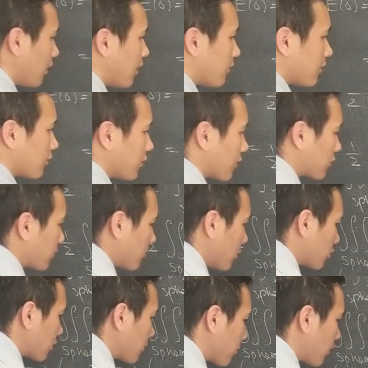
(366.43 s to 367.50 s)
And then you have to
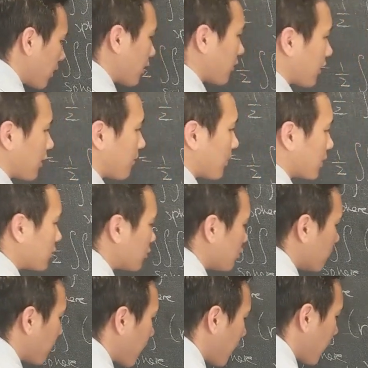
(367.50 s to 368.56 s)
multiply that by
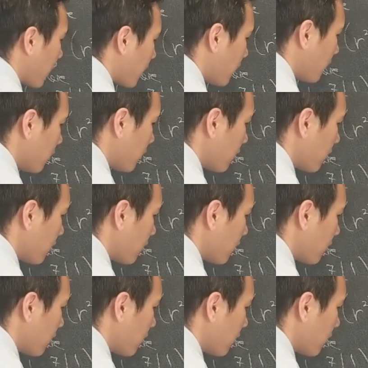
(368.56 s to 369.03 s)
2 pi,